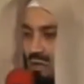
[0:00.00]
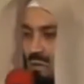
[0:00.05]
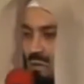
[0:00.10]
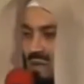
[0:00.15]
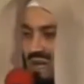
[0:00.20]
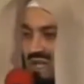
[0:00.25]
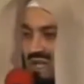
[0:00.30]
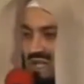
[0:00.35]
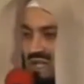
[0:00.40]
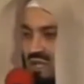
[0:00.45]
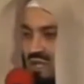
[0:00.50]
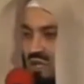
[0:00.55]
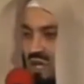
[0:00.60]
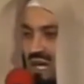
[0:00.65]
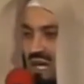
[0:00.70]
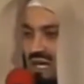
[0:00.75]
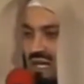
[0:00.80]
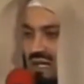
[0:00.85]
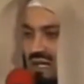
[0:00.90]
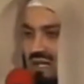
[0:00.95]
to place the
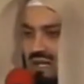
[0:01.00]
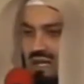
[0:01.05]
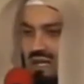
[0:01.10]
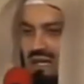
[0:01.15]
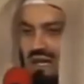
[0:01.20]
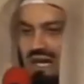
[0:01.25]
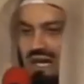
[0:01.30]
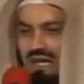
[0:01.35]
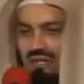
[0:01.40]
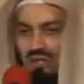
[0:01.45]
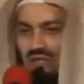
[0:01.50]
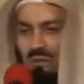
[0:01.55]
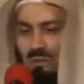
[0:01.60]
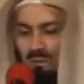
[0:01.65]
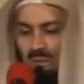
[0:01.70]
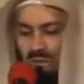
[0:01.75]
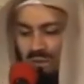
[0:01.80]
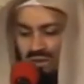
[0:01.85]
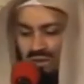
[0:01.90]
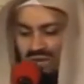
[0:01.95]
child and to
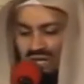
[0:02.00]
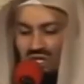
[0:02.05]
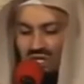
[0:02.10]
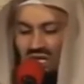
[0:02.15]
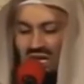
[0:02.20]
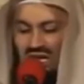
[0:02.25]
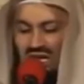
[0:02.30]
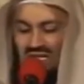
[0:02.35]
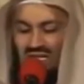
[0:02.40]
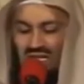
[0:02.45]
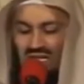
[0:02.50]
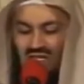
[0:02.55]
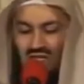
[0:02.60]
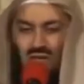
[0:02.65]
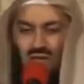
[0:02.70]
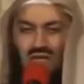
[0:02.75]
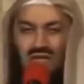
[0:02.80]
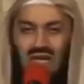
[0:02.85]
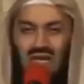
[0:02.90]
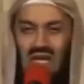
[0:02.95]
put the child
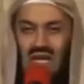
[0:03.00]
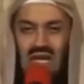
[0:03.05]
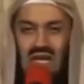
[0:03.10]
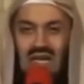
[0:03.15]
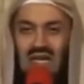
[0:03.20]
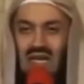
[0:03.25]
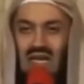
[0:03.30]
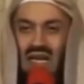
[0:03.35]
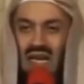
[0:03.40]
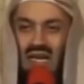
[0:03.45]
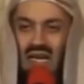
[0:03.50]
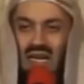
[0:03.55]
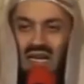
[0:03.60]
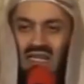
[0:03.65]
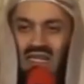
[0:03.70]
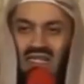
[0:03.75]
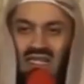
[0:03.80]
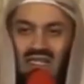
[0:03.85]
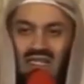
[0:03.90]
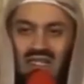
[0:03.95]
into the Nile. And
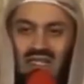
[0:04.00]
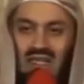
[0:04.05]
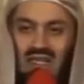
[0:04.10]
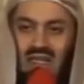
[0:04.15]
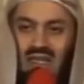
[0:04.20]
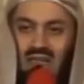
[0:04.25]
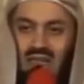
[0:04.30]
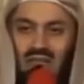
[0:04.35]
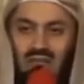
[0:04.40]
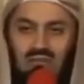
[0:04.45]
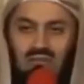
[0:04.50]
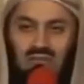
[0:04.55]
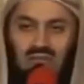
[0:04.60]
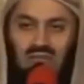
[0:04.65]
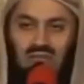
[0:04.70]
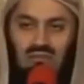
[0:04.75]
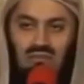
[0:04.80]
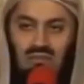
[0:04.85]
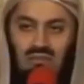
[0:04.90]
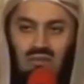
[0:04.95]
Allah says,
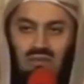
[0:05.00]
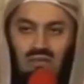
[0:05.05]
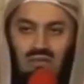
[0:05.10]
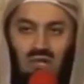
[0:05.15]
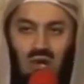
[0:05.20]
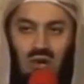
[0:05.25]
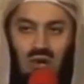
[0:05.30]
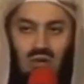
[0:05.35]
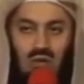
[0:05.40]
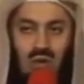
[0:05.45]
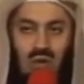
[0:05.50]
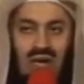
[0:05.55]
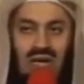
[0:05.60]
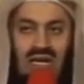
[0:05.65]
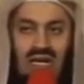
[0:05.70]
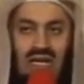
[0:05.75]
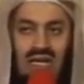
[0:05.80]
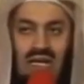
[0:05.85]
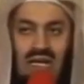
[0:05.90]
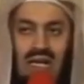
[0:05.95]
don't
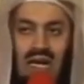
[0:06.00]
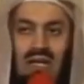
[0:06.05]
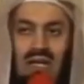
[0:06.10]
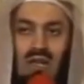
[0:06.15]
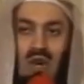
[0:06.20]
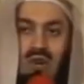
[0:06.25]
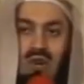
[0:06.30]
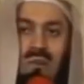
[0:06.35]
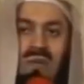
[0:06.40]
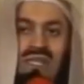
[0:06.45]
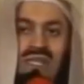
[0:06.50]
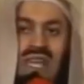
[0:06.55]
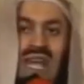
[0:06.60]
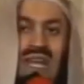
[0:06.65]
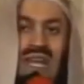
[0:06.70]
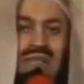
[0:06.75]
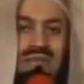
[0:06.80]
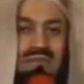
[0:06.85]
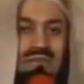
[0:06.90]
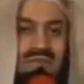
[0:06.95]
worry and don't be
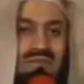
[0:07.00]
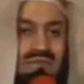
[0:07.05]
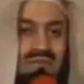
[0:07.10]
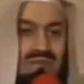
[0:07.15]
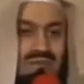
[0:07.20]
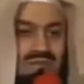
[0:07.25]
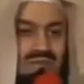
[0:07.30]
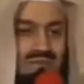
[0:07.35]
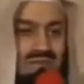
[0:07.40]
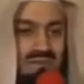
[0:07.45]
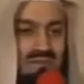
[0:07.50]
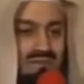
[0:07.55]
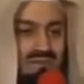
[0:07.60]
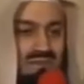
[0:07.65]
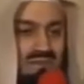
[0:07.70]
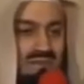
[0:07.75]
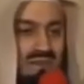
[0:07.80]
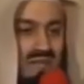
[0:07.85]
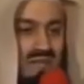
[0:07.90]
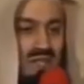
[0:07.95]
sad.
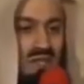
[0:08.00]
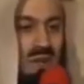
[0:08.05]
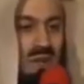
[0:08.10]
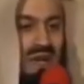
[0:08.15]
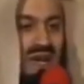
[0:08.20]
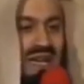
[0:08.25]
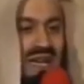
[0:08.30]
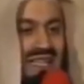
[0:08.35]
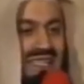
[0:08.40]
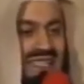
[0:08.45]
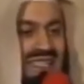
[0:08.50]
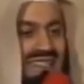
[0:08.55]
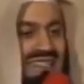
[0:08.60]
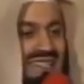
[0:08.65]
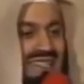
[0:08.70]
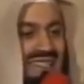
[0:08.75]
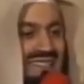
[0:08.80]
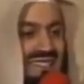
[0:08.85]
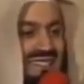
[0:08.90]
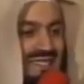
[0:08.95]
So Allah
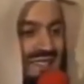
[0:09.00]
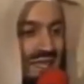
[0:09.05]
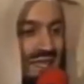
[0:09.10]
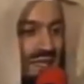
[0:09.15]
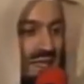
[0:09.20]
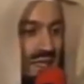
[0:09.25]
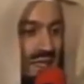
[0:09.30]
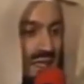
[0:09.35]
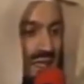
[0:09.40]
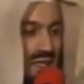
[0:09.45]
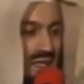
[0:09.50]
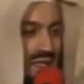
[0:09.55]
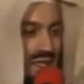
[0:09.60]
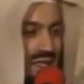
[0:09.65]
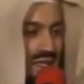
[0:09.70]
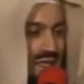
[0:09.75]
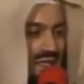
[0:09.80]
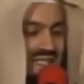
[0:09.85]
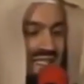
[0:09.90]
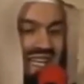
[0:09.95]
instructed her,
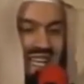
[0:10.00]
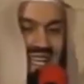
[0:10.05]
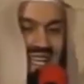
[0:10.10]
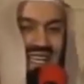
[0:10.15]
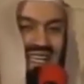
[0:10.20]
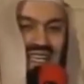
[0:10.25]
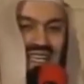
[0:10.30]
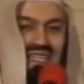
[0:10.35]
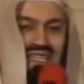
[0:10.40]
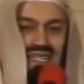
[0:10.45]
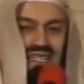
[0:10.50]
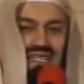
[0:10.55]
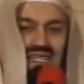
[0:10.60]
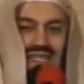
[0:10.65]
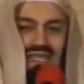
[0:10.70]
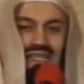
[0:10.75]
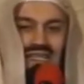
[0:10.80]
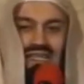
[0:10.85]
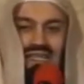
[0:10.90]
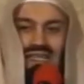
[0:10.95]

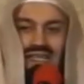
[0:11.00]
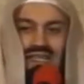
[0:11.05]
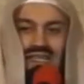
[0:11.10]
saying,